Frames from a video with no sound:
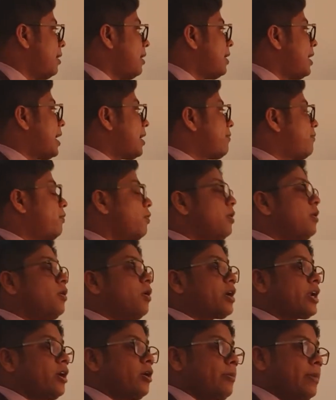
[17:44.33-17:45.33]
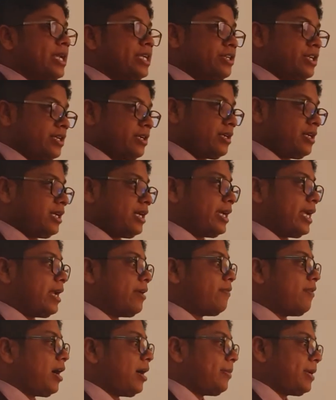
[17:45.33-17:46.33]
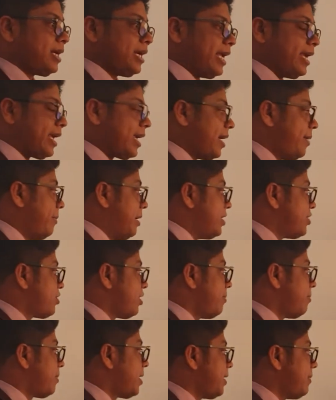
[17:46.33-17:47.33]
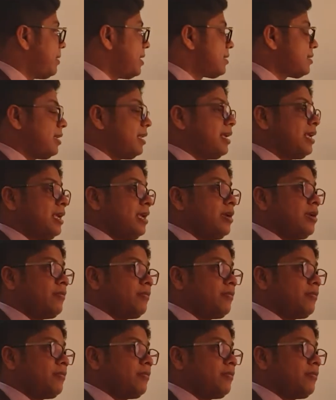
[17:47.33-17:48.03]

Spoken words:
like fully automated environment, like I mentioned previously,